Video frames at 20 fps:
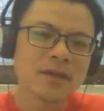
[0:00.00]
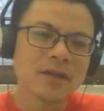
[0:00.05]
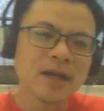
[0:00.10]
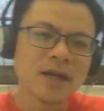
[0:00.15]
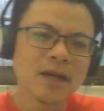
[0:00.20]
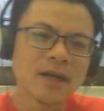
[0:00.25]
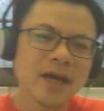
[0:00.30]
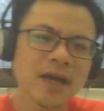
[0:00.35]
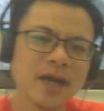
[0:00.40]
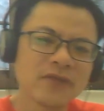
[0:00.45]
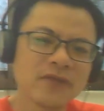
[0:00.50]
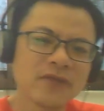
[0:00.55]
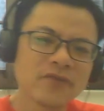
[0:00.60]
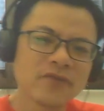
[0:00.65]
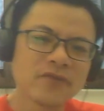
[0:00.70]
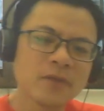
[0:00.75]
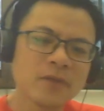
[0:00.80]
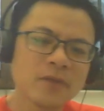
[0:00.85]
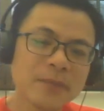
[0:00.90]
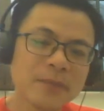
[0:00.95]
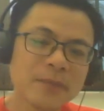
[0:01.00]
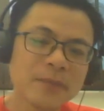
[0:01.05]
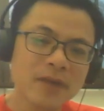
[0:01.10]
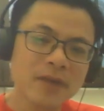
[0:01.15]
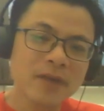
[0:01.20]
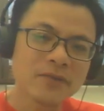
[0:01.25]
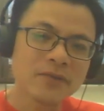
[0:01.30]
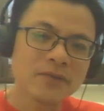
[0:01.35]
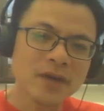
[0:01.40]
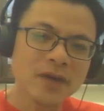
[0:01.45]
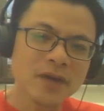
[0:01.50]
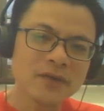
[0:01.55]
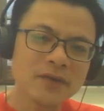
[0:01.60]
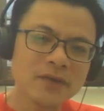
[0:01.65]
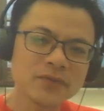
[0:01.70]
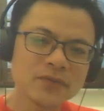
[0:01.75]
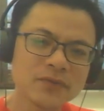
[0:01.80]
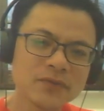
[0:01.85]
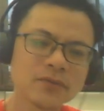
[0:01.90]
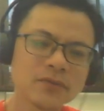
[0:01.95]
And from a paragraph,
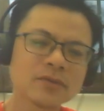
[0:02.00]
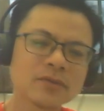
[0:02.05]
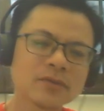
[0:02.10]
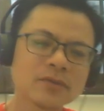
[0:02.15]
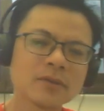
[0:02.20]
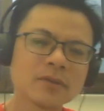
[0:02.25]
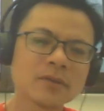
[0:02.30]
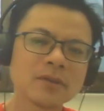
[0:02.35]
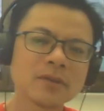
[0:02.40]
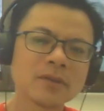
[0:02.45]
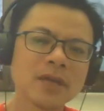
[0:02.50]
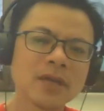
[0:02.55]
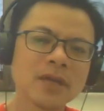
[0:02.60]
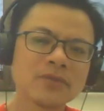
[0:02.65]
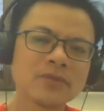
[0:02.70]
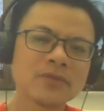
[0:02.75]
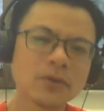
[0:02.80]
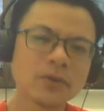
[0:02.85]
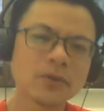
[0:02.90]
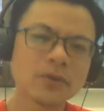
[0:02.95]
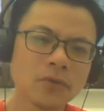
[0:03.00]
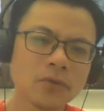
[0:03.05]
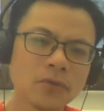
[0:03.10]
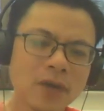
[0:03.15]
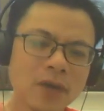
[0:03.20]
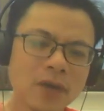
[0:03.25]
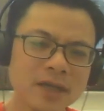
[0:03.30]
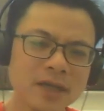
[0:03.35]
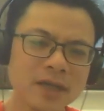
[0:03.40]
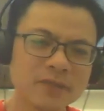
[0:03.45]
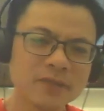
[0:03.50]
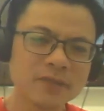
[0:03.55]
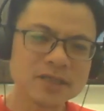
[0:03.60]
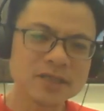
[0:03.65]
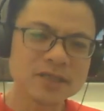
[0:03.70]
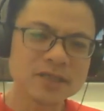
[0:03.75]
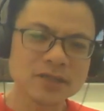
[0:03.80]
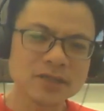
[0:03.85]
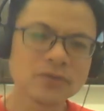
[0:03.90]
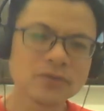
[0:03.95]
if we go high up the
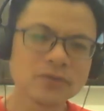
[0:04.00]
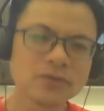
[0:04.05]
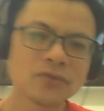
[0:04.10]
scale,